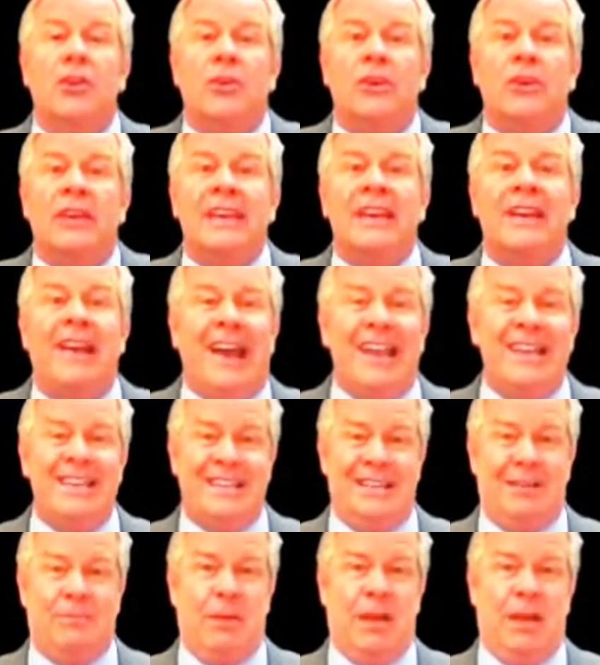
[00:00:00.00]
You're
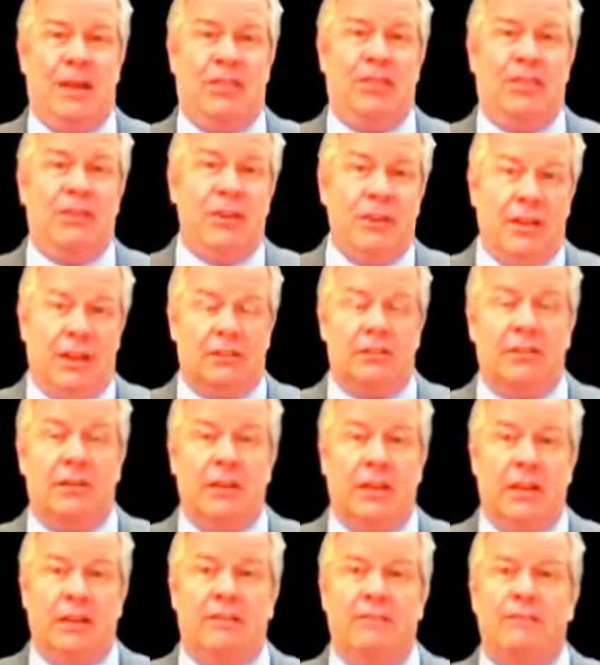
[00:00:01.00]
delighted by a third
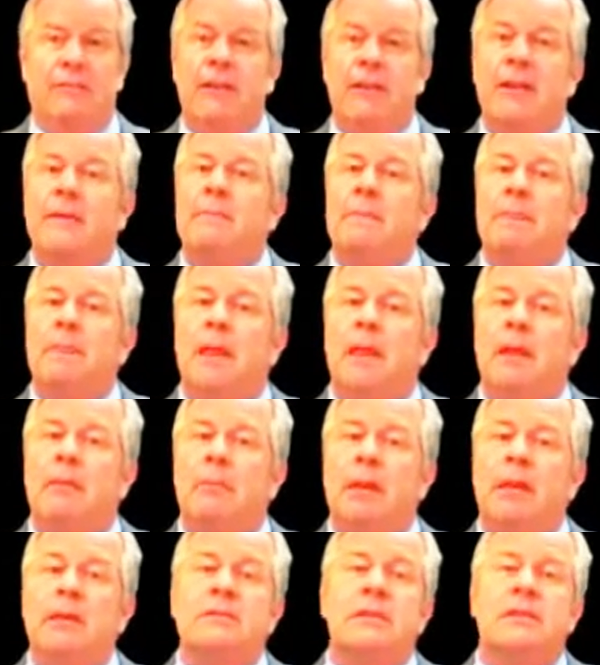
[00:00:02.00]
alternative
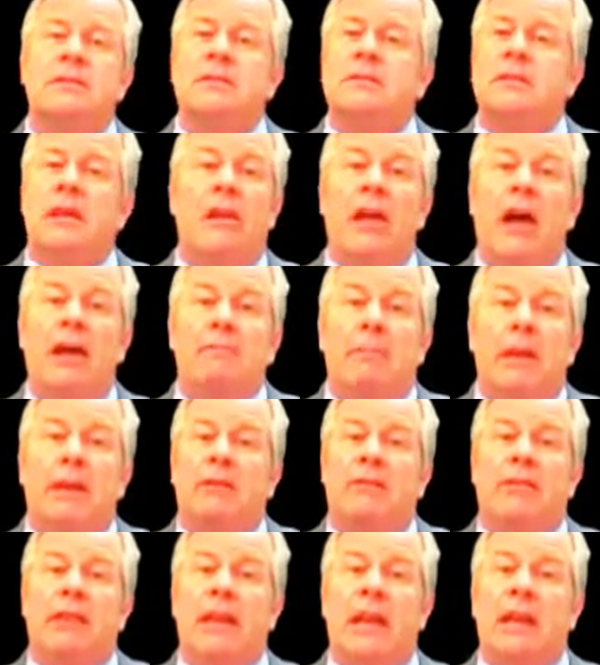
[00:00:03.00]
because it's a lot
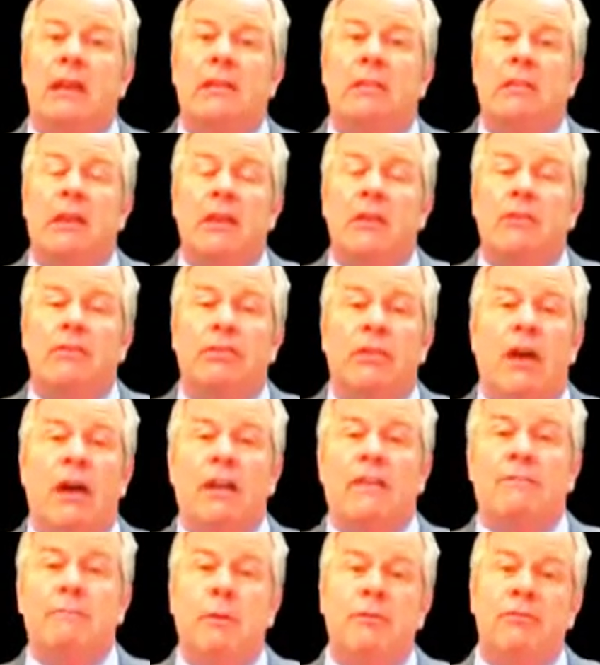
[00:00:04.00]
better than anything you've
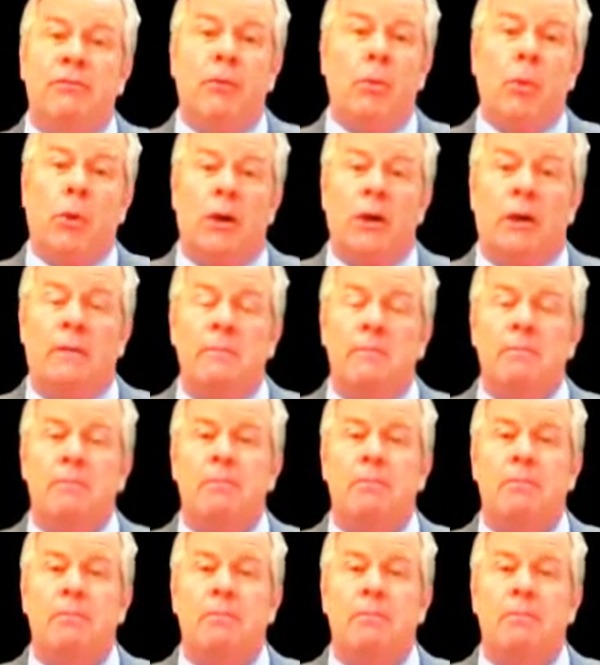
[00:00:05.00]
thought of before.